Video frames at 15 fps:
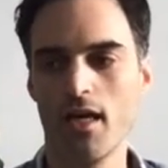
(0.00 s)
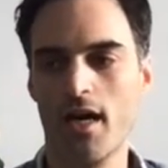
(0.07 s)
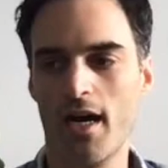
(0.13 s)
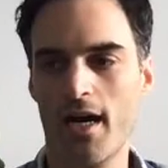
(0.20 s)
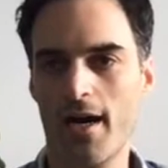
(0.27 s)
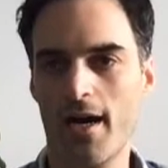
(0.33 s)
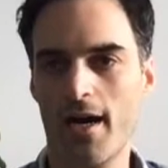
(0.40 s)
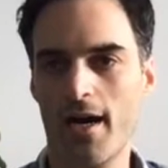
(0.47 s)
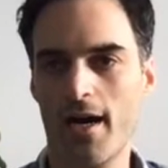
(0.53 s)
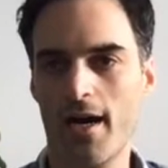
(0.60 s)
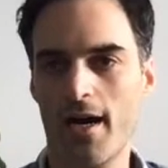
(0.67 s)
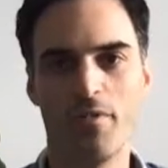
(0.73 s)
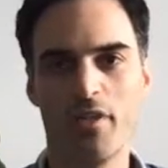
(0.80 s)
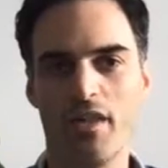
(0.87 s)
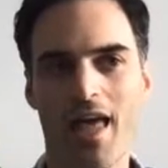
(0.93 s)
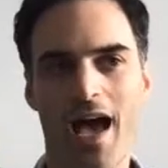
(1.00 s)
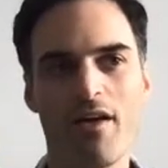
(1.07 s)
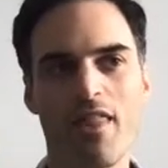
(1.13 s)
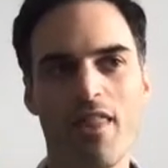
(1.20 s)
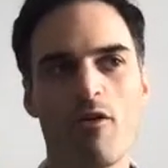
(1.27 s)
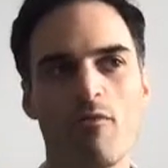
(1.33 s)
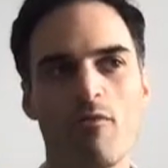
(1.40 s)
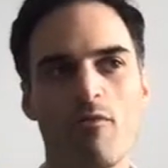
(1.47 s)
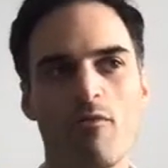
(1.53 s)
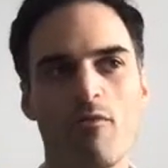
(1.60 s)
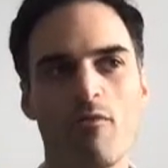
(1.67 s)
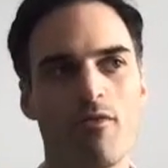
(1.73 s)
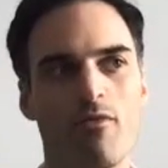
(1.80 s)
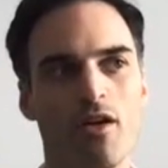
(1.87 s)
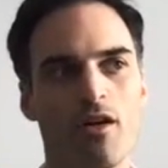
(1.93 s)
That would be my
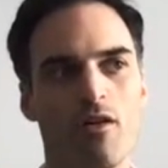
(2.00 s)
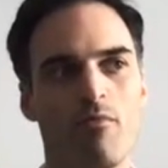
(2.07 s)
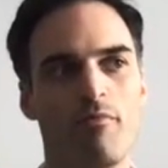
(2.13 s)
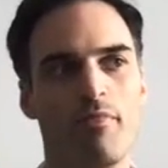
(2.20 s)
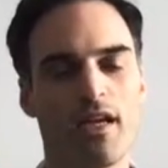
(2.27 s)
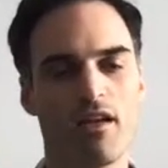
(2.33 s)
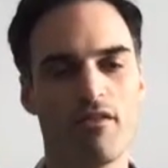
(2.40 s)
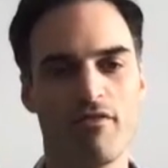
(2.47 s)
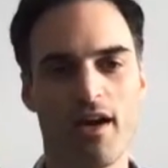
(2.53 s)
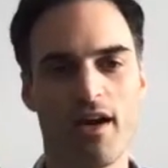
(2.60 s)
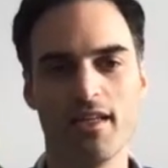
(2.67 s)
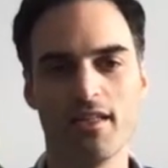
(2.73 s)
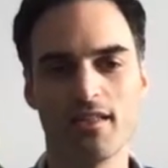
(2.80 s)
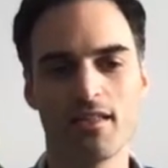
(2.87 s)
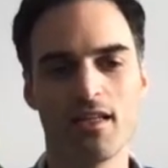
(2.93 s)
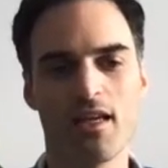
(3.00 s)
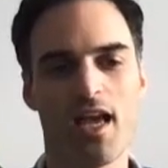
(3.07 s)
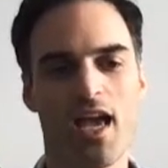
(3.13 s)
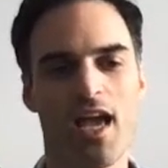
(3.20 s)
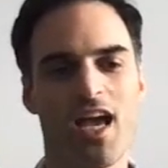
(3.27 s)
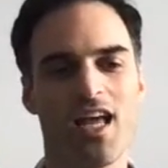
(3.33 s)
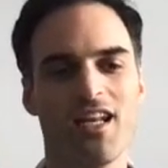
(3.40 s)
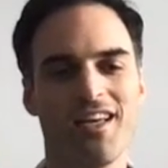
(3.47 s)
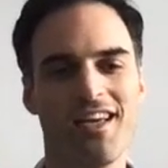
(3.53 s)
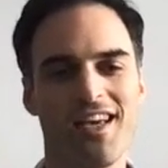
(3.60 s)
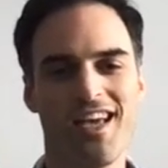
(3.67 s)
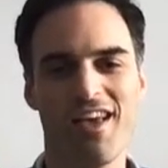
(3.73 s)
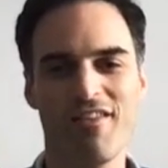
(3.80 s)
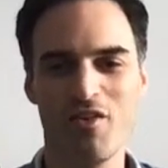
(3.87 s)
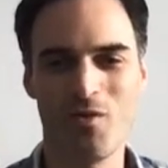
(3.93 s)
real big advice. And
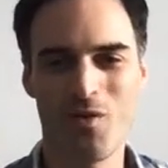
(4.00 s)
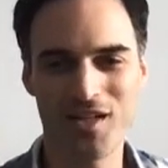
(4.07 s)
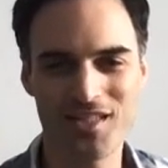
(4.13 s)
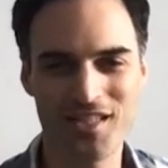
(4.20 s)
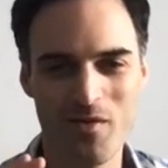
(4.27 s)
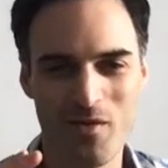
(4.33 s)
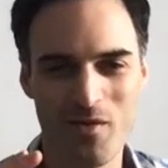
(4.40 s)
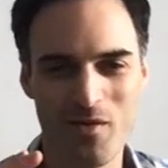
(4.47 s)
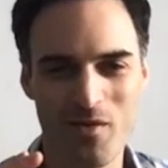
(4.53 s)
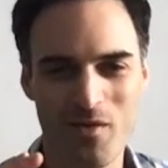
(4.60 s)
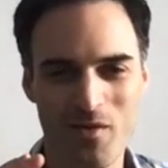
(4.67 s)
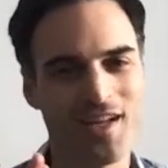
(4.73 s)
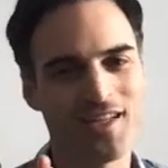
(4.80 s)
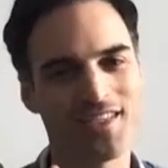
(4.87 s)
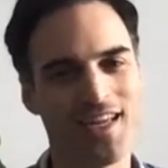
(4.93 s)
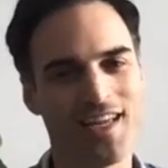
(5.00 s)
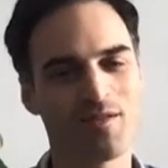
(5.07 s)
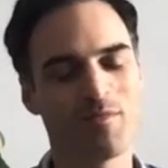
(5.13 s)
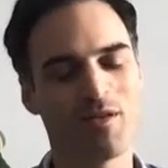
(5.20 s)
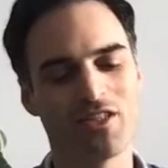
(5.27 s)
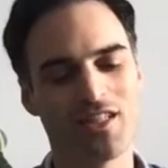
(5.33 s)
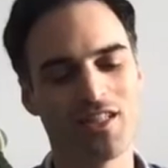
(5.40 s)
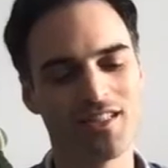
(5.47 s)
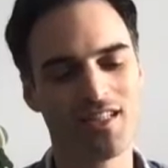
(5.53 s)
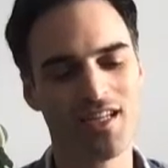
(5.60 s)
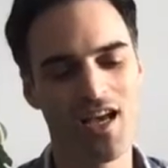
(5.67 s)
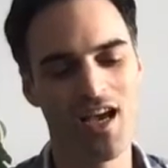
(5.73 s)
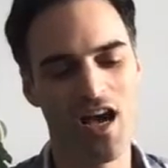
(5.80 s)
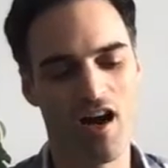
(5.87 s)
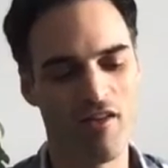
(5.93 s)
if you want to see one of the greatest sales pitches
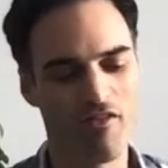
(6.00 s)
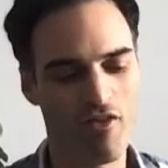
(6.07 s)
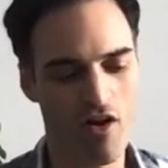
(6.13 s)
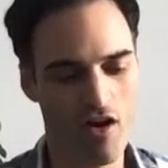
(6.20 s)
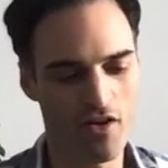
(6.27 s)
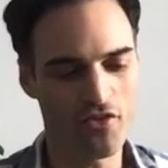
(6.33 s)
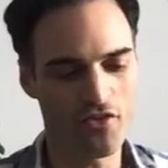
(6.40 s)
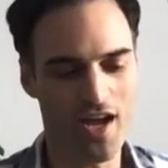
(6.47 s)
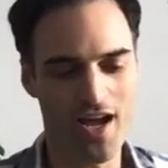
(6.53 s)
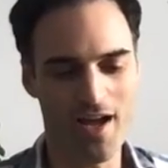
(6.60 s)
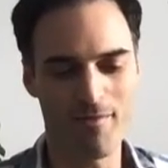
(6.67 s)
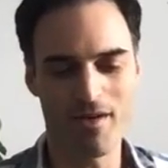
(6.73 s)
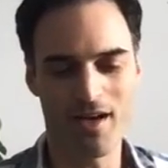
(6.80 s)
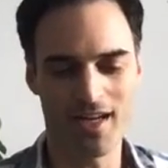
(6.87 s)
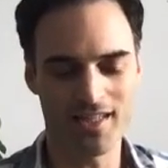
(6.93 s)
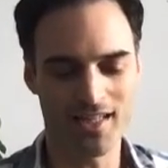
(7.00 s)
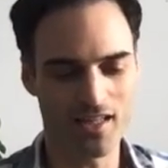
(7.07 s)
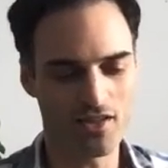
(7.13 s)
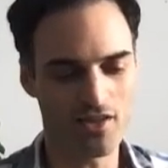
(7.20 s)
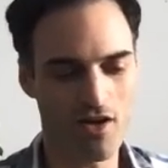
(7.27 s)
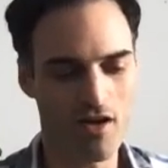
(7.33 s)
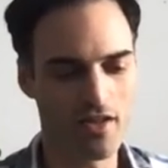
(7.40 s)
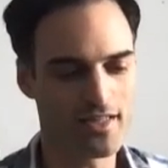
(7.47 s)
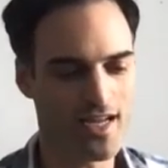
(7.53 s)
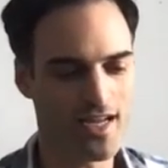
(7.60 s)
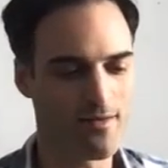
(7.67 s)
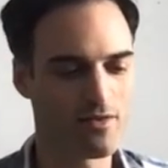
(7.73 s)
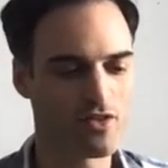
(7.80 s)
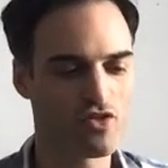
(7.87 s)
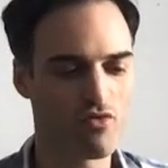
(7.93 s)
of all time, I say this all the
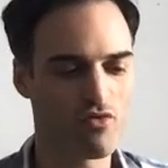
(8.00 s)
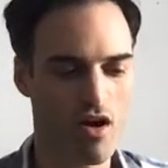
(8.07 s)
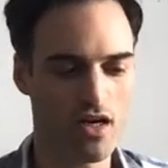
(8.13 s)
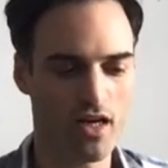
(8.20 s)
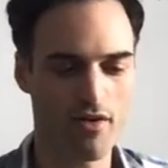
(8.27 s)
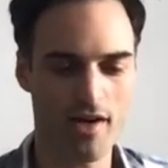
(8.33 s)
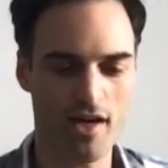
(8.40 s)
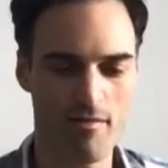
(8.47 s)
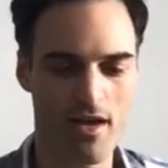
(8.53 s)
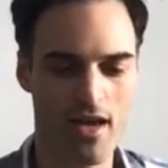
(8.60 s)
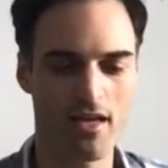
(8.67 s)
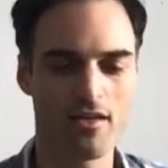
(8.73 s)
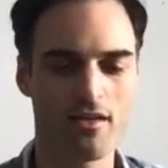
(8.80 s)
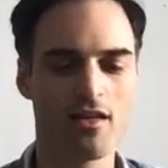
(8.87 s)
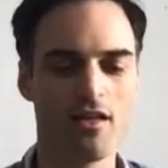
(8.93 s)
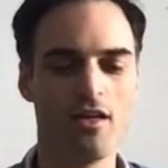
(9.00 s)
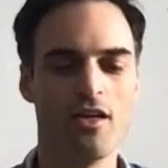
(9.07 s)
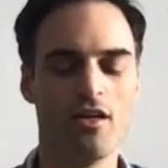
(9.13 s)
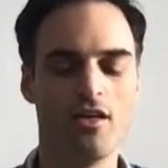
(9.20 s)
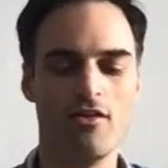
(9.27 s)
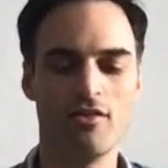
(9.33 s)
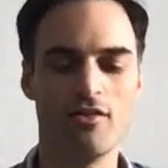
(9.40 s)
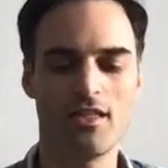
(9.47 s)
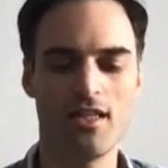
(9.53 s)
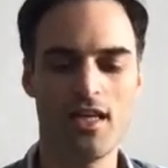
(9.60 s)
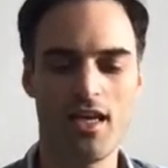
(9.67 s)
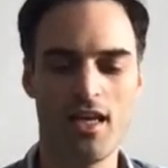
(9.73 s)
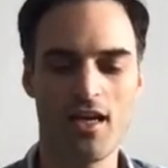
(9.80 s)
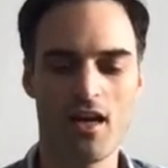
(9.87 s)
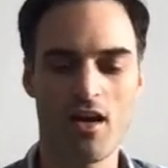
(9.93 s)
time, strongly recommend you
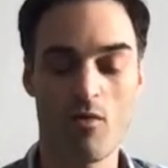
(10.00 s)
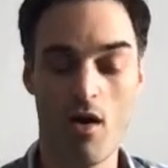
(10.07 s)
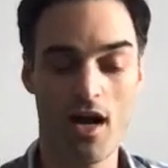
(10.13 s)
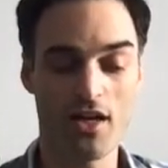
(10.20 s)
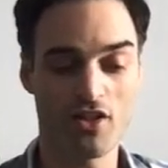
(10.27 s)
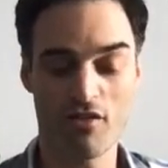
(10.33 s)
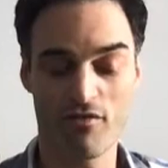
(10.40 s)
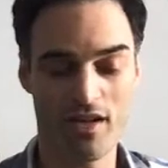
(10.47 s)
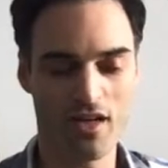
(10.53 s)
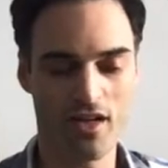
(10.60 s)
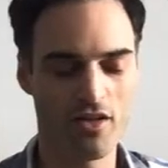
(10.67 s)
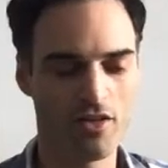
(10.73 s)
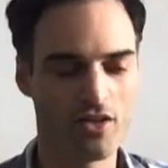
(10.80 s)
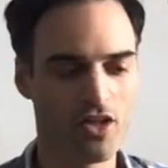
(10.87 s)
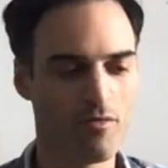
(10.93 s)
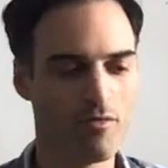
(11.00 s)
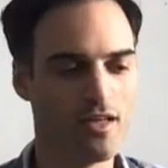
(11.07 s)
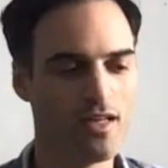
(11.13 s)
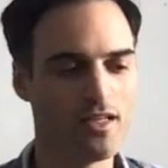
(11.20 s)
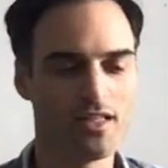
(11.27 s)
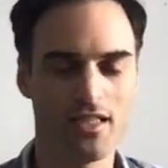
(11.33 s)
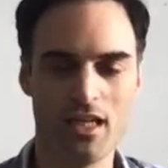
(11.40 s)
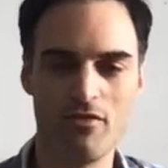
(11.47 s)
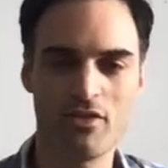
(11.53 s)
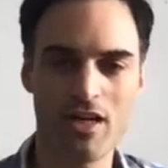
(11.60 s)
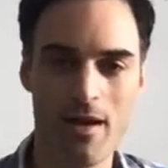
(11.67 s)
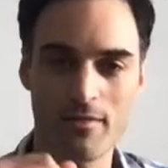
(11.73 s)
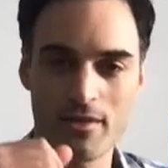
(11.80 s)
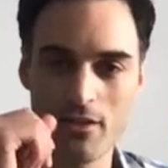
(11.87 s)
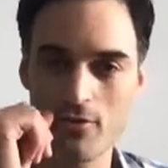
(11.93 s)
see or watch, you can find it on YouTube, Steve
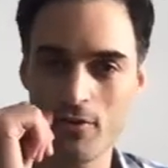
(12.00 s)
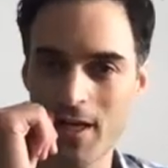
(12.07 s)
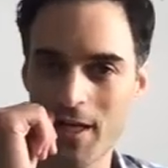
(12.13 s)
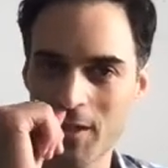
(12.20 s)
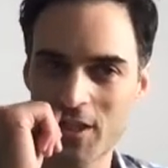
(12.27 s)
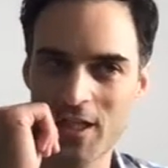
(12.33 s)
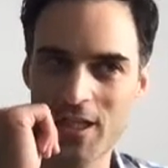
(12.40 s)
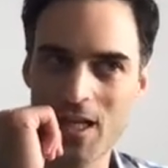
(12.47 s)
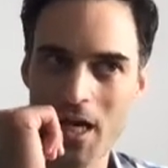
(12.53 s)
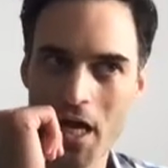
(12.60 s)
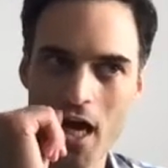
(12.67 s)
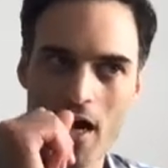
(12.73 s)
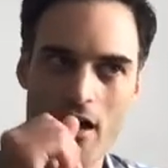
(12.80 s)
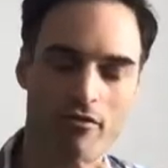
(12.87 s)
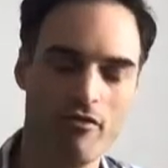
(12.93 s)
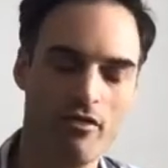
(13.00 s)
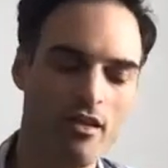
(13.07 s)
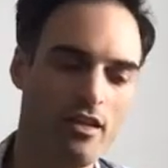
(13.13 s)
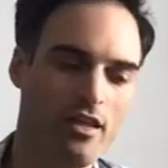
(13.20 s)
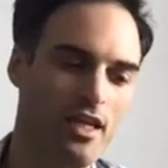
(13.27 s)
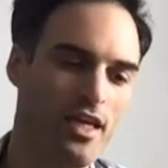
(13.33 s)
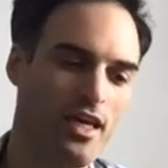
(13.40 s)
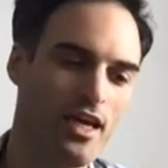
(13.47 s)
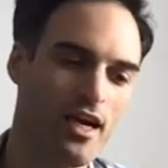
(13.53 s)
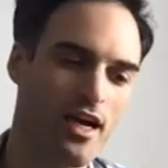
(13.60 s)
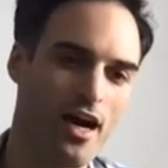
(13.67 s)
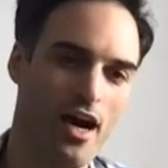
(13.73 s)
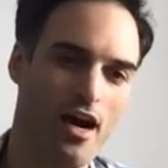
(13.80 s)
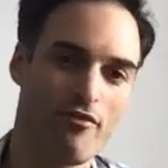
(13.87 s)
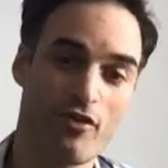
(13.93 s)
Jobs' introduction of the
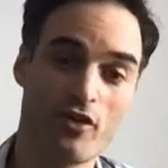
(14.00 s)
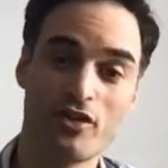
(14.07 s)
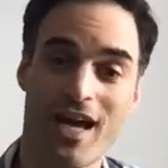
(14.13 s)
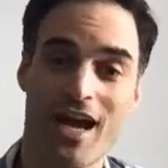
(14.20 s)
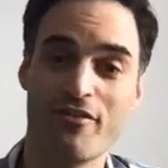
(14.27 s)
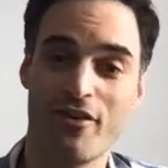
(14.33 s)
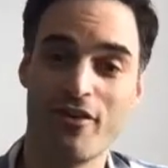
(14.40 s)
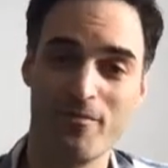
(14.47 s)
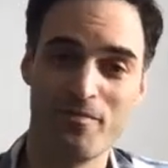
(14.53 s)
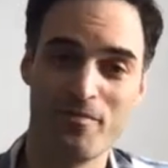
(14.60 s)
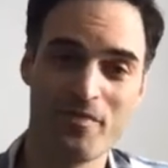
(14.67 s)
first iPhone,